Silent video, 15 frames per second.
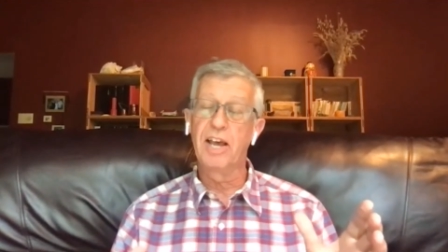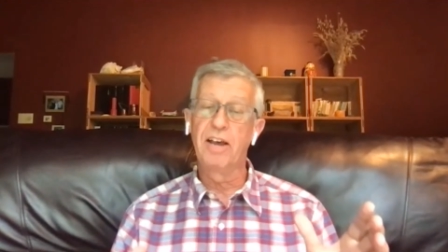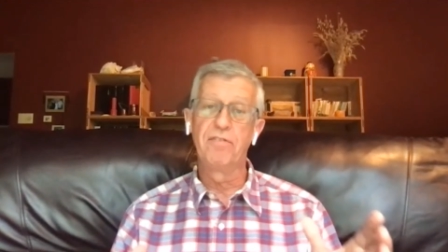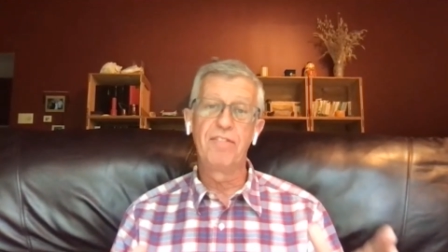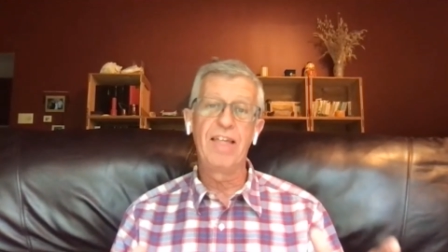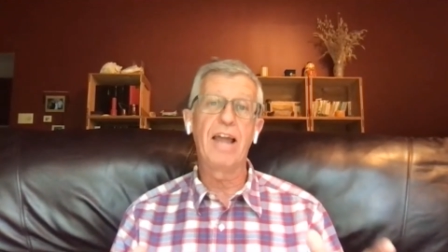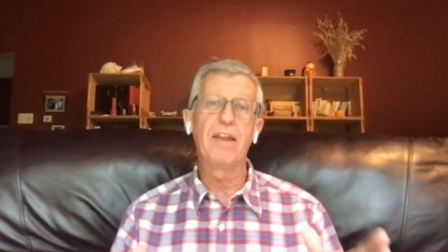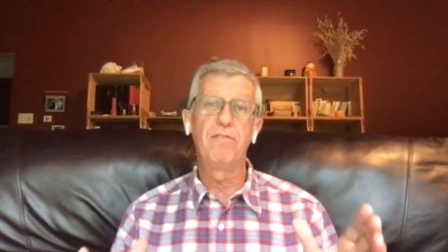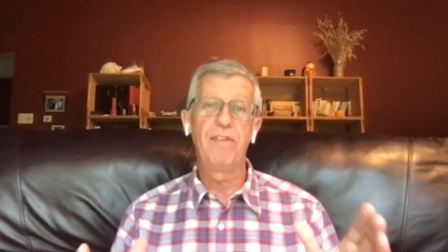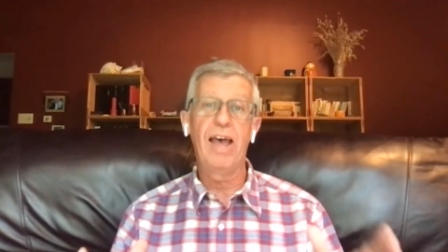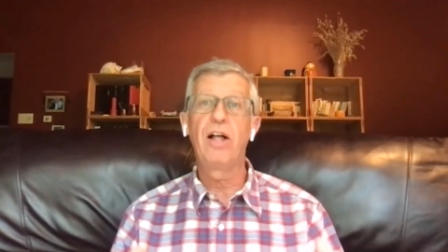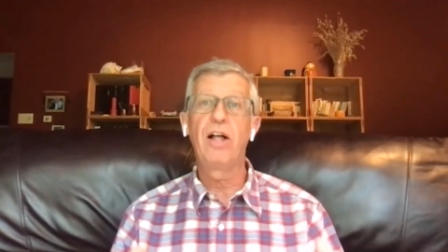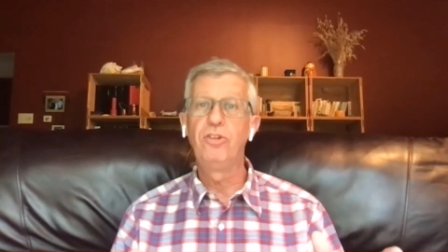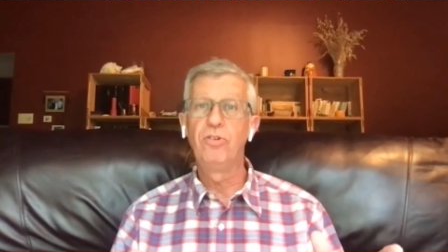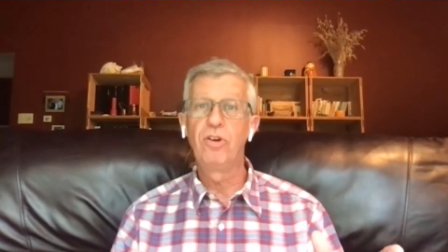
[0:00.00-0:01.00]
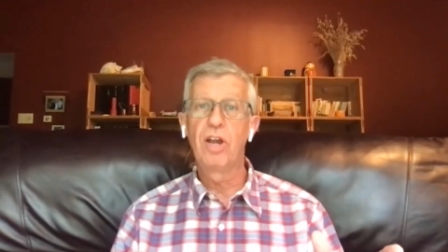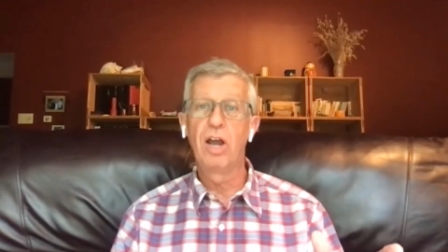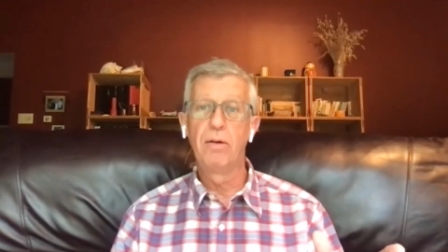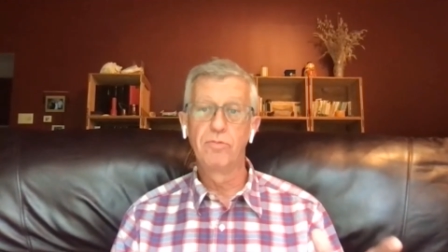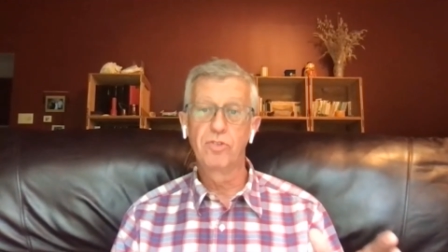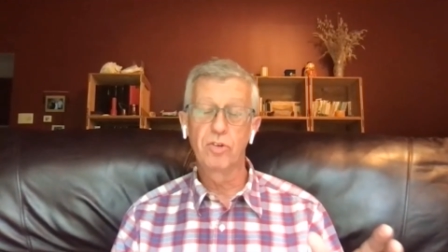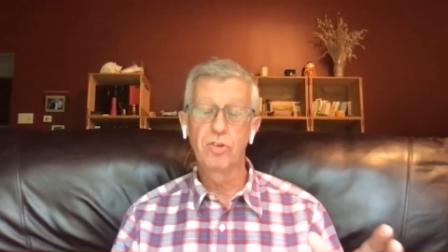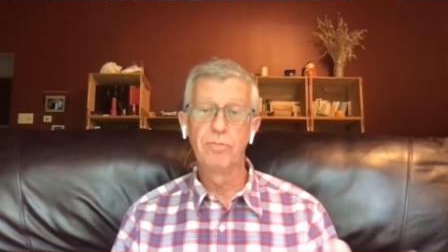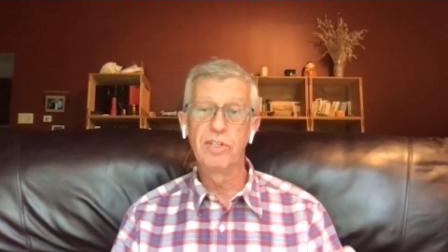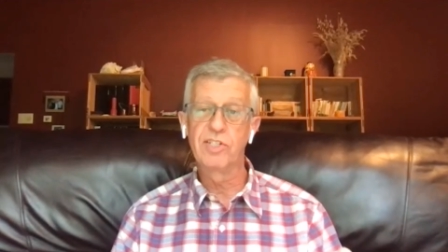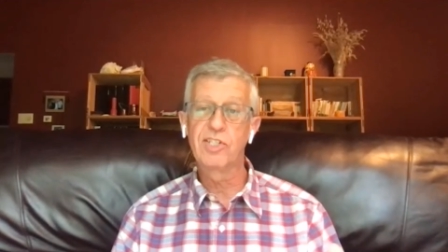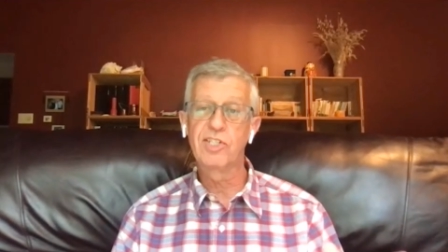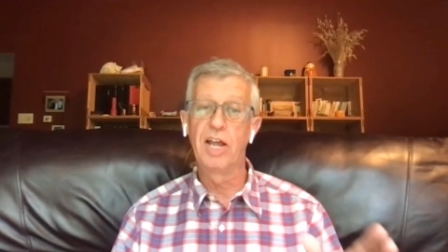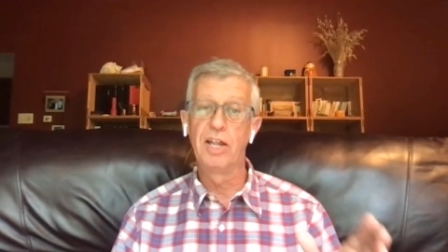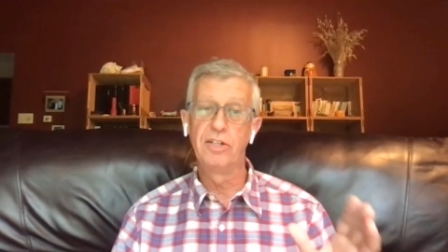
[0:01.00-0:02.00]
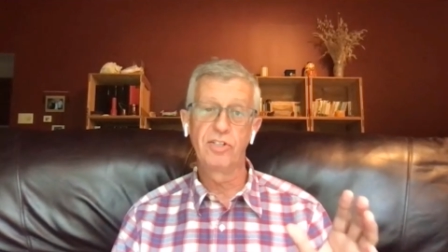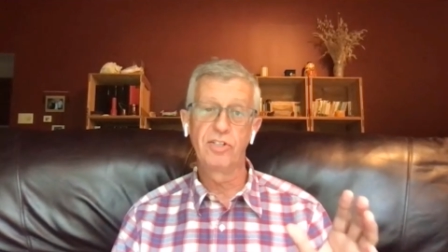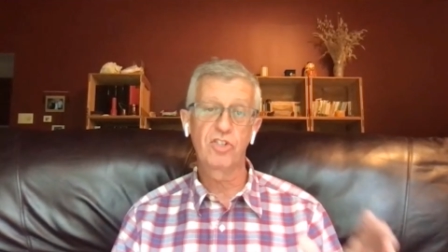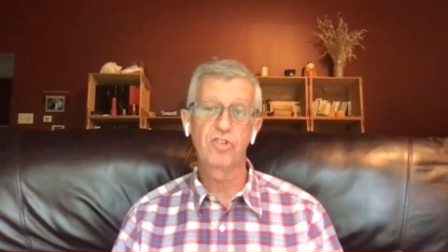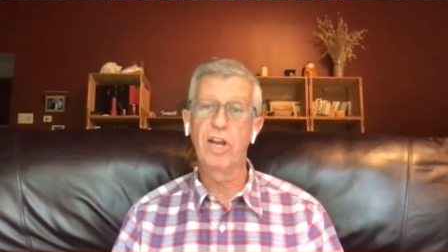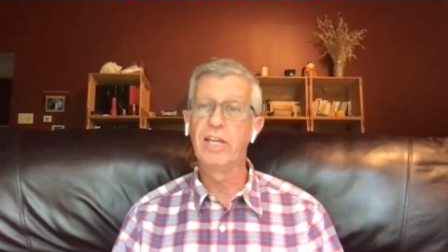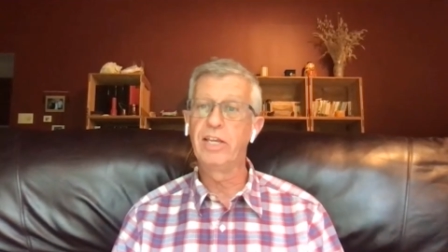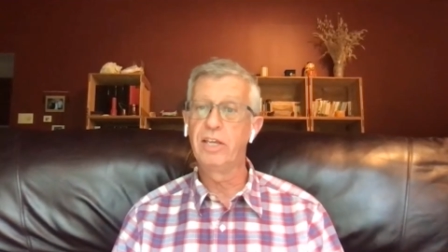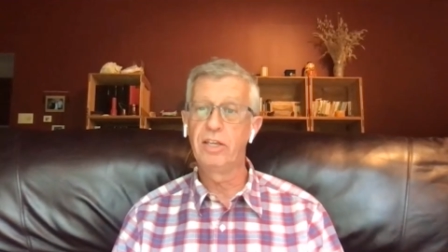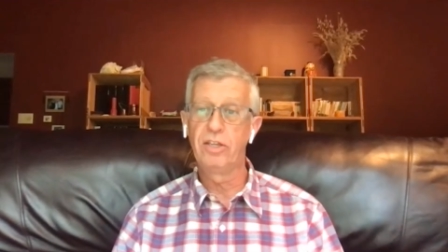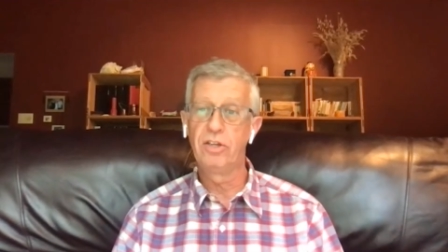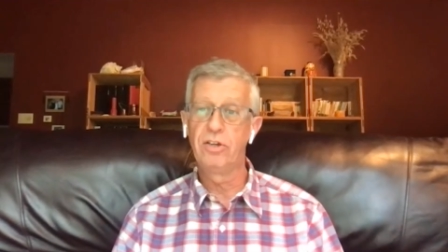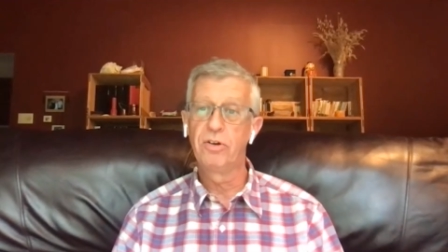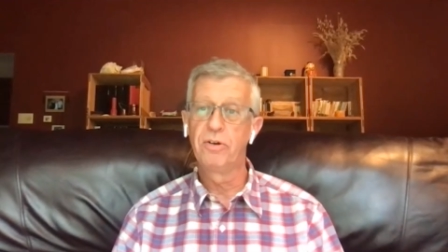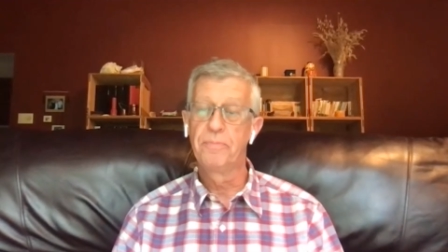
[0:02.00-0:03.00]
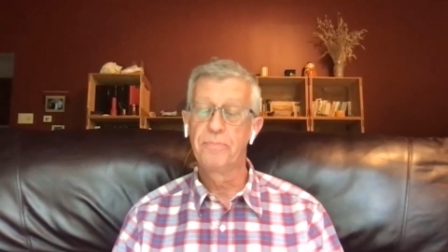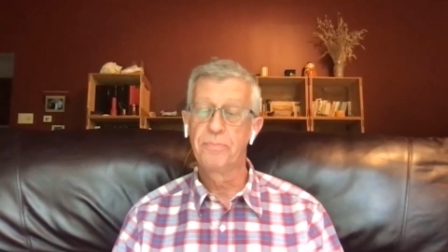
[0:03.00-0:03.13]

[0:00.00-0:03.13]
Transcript: of that value comes from the sun striking you.